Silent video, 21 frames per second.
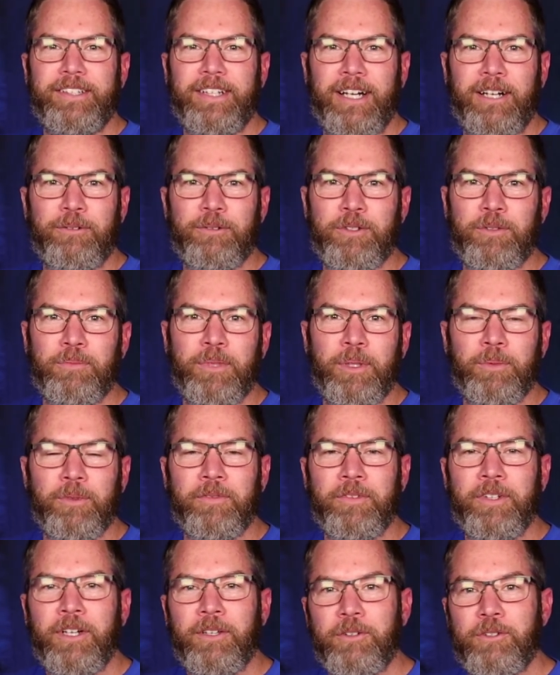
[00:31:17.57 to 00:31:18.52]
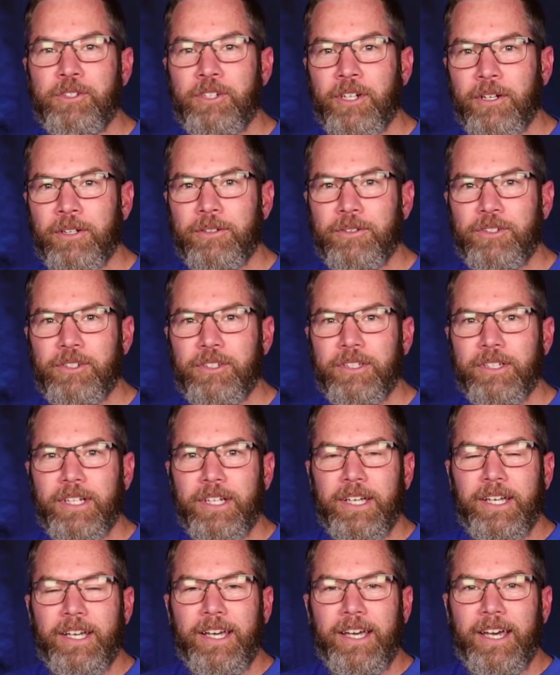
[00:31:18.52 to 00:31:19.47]
I was a member of another church
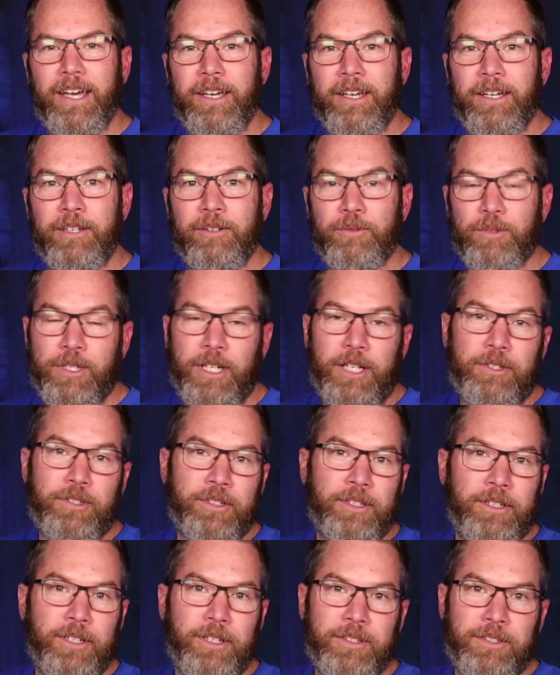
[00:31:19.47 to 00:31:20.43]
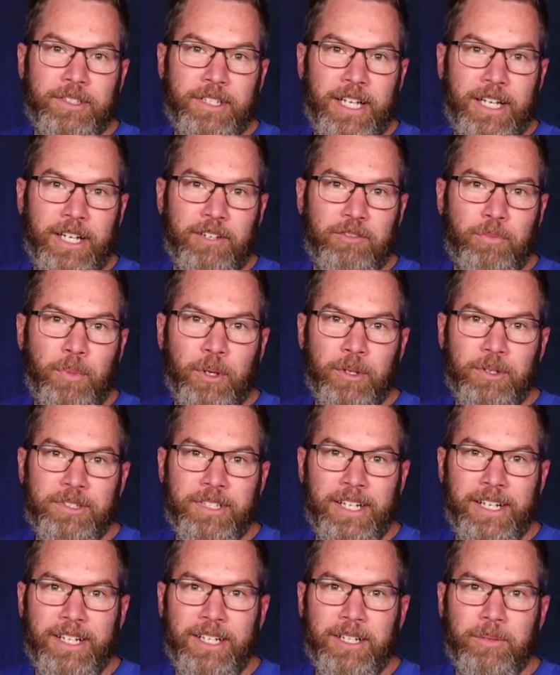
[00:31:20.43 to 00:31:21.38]
and was actually on staff
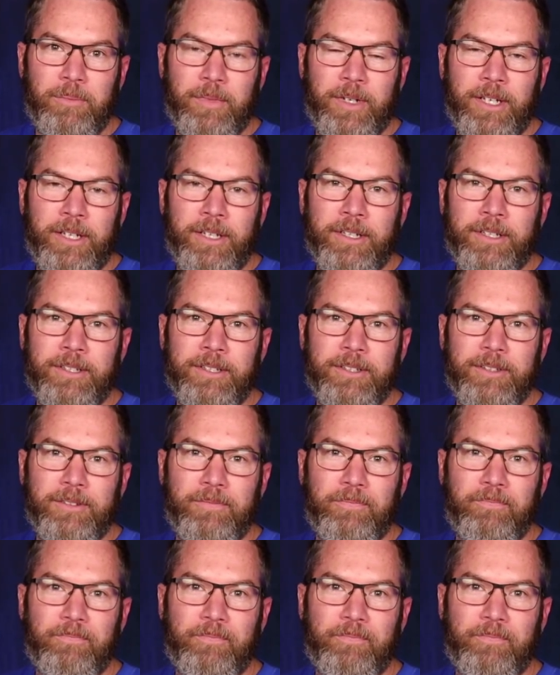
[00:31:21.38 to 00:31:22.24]
part-time. And